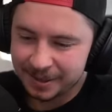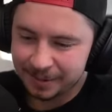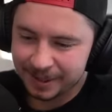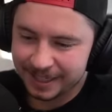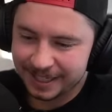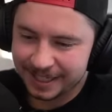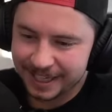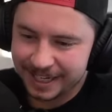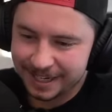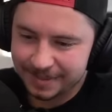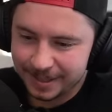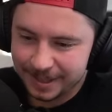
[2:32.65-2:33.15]
what a
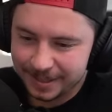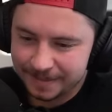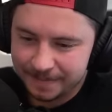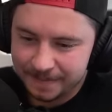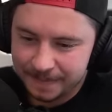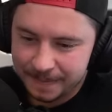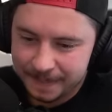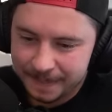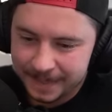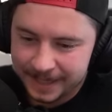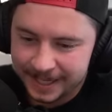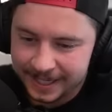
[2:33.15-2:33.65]
gamer.
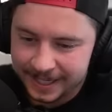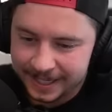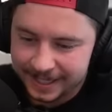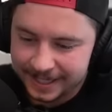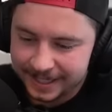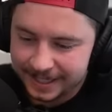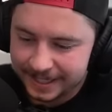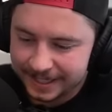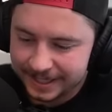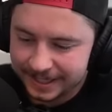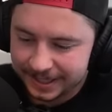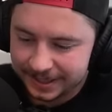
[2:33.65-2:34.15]

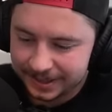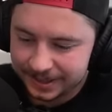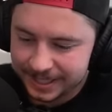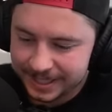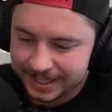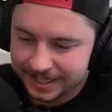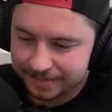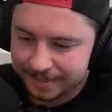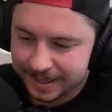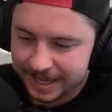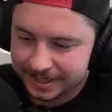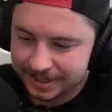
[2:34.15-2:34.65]
He only
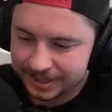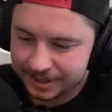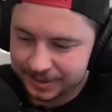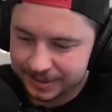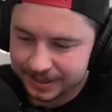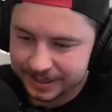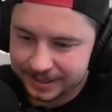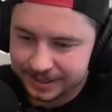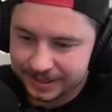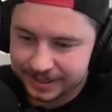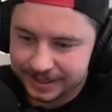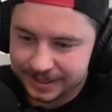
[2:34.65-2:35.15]
has a battle
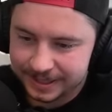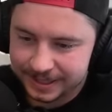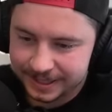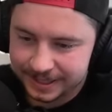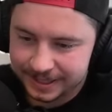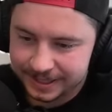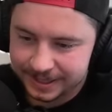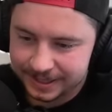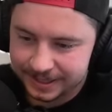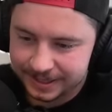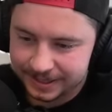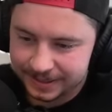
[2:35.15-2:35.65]
drill.
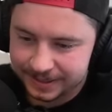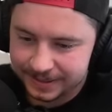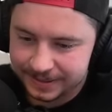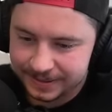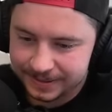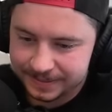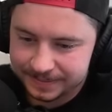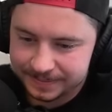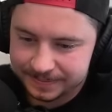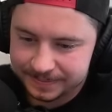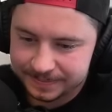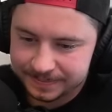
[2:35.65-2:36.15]
Uh-oh.
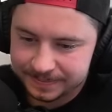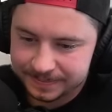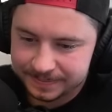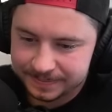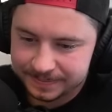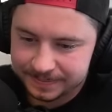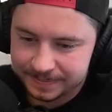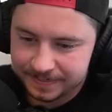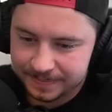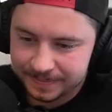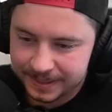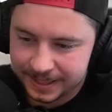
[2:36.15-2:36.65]

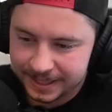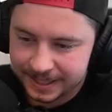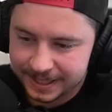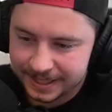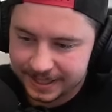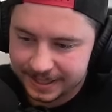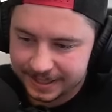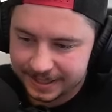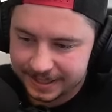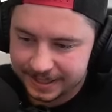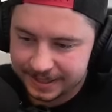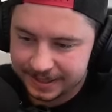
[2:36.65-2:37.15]

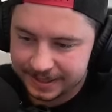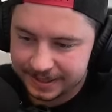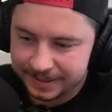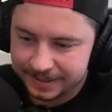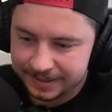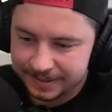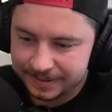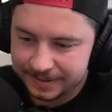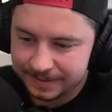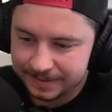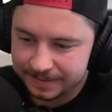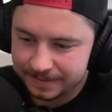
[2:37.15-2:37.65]

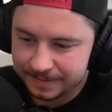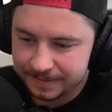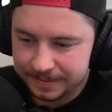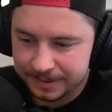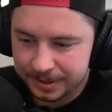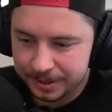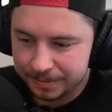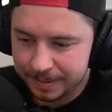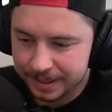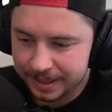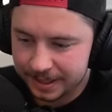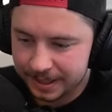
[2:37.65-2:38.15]
Uh-oh.
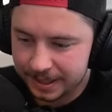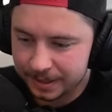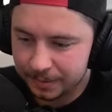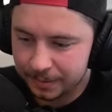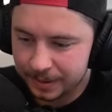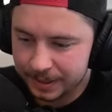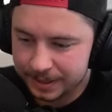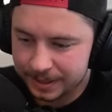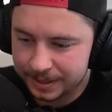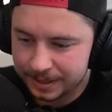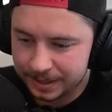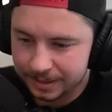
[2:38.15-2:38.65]
You better not
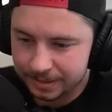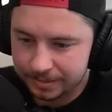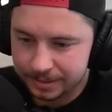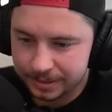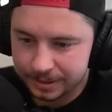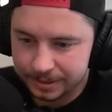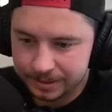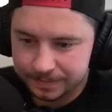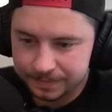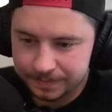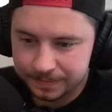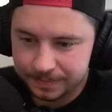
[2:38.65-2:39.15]
one star,
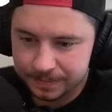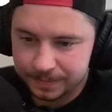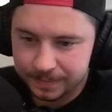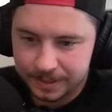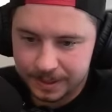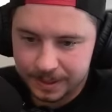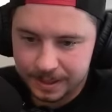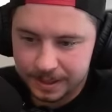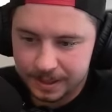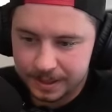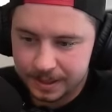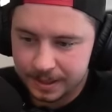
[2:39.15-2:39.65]
bro.
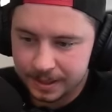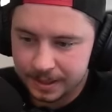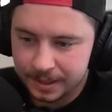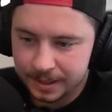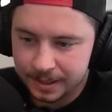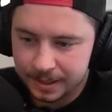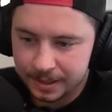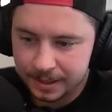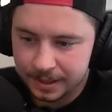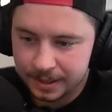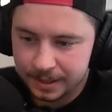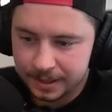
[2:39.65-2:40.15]

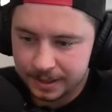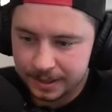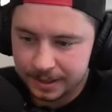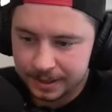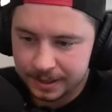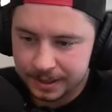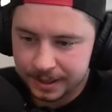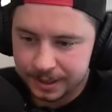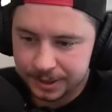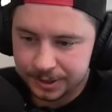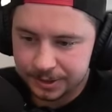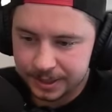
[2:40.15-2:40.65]

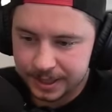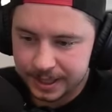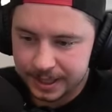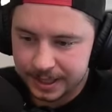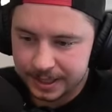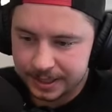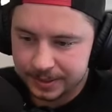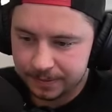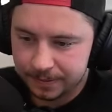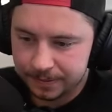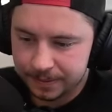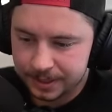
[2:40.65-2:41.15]
He
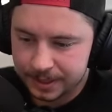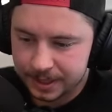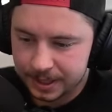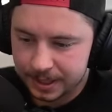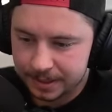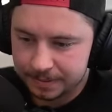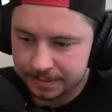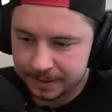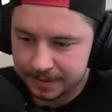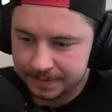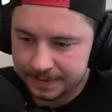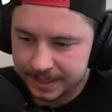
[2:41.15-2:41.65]
drags from the
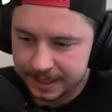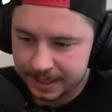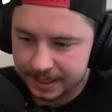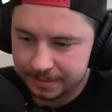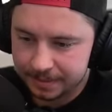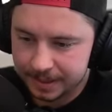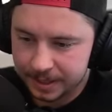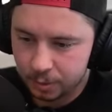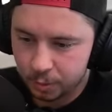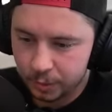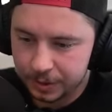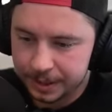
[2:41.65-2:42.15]
top left side of the
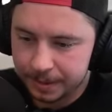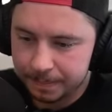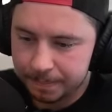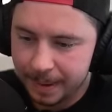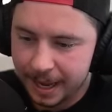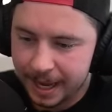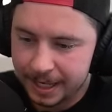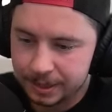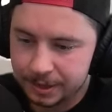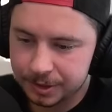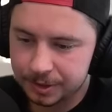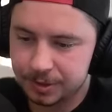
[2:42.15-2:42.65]
bed with the
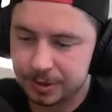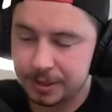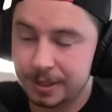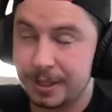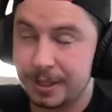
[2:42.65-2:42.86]
battle drill.